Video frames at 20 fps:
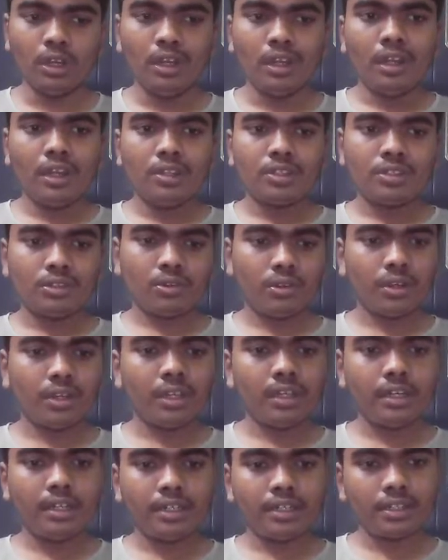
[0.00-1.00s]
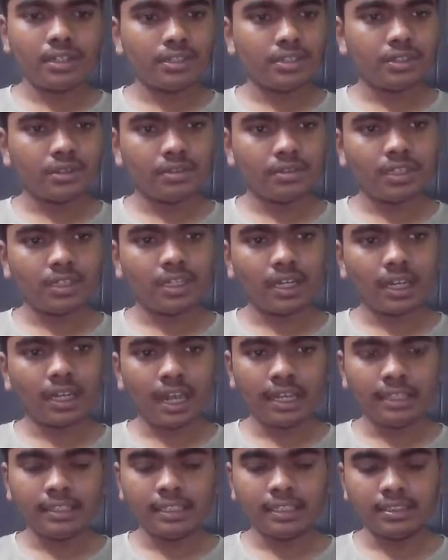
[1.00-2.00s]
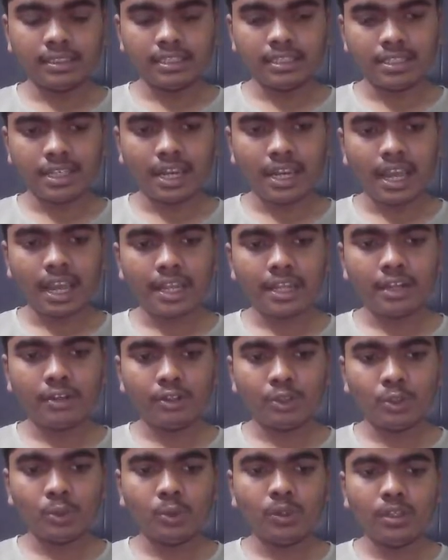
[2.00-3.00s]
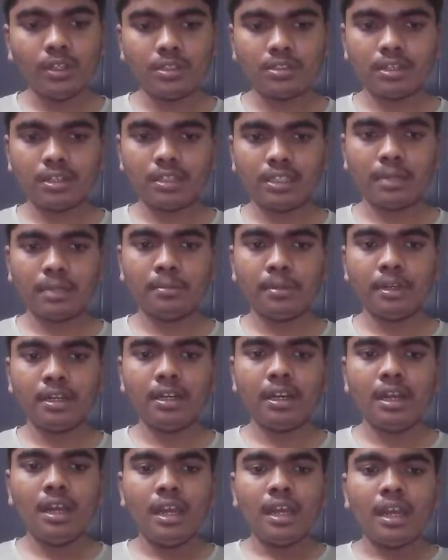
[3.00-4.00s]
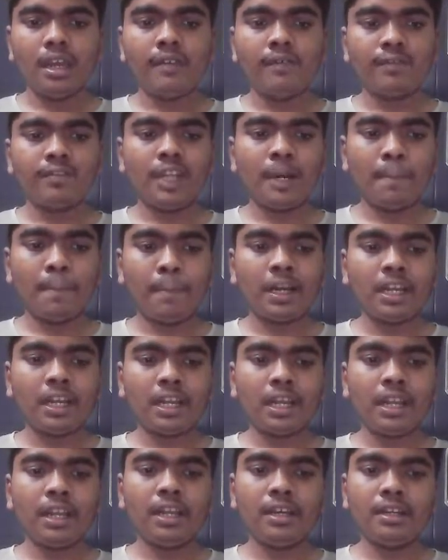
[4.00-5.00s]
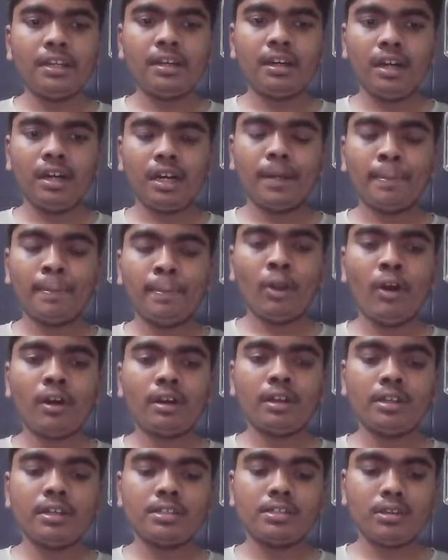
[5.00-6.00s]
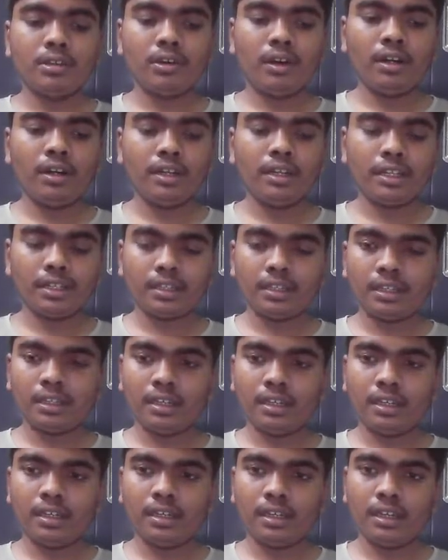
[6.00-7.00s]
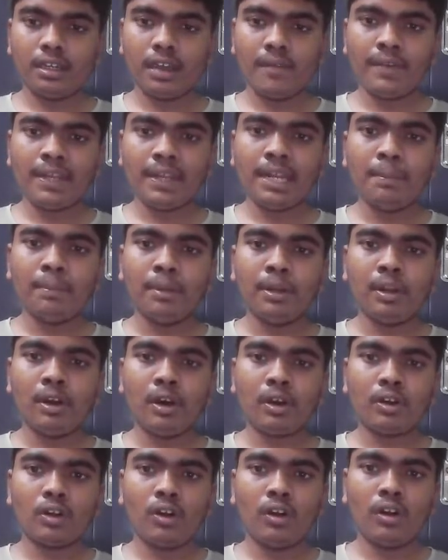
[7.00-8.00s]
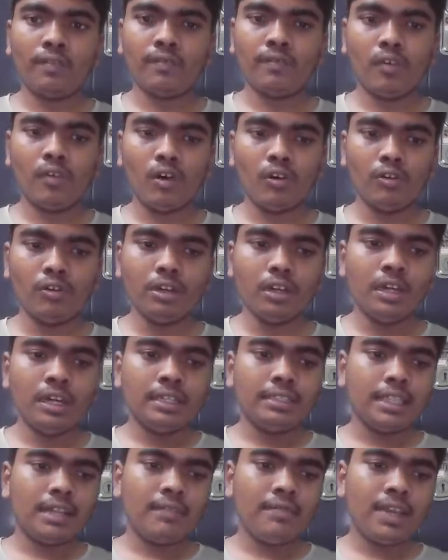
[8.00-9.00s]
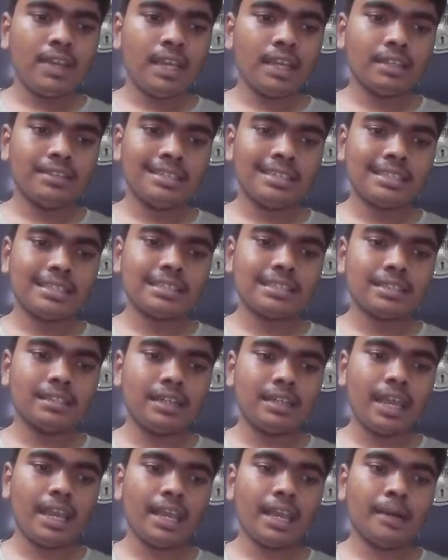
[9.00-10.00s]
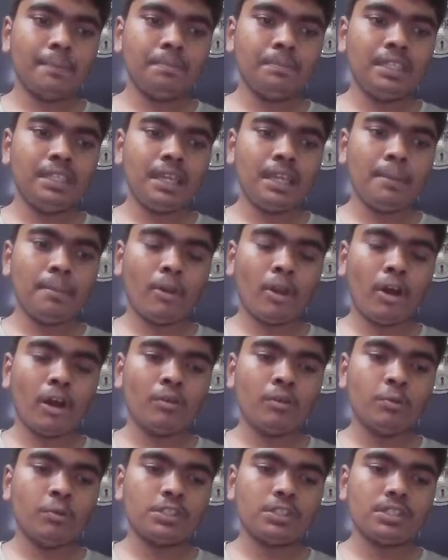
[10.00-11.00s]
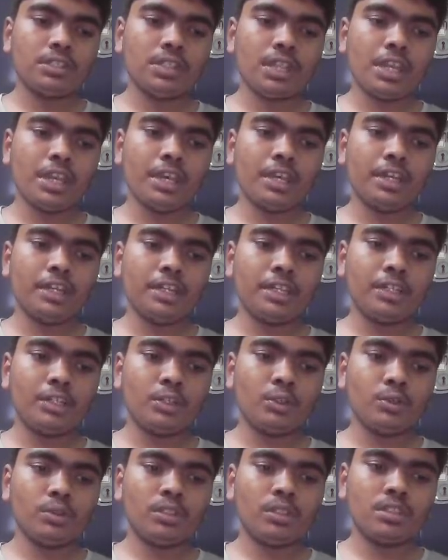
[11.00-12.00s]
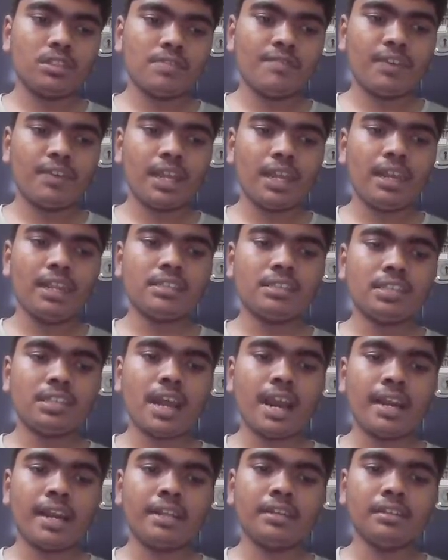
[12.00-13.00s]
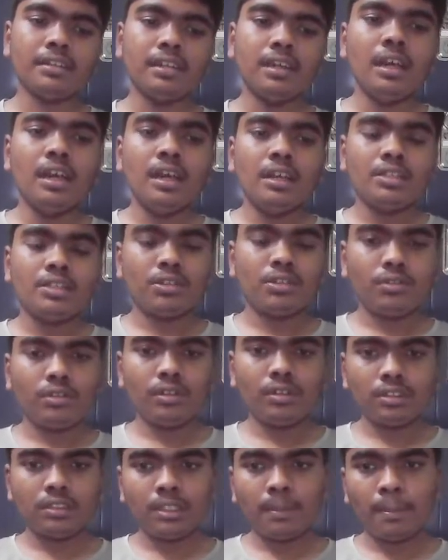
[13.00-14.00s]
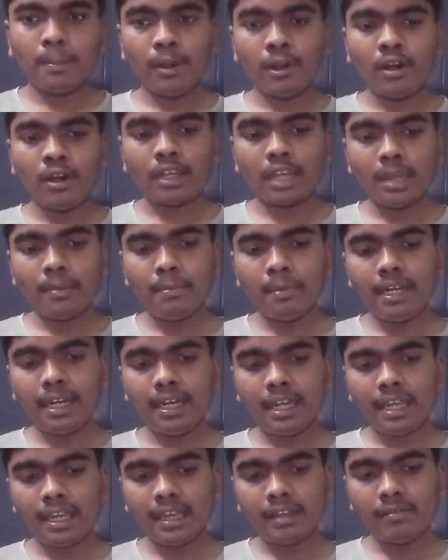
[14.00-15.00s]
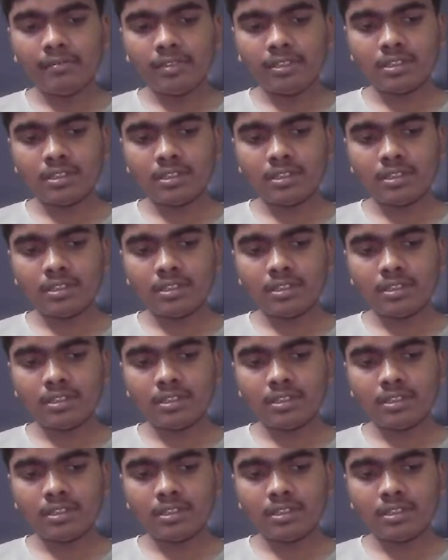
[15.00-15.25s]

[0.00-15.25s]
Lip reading: So here it is, use it like that. The scenario 2 is nothing but if that particular block is not available or not found, then we can just take up the block which is nearer to this free list header. So the block can be taken which is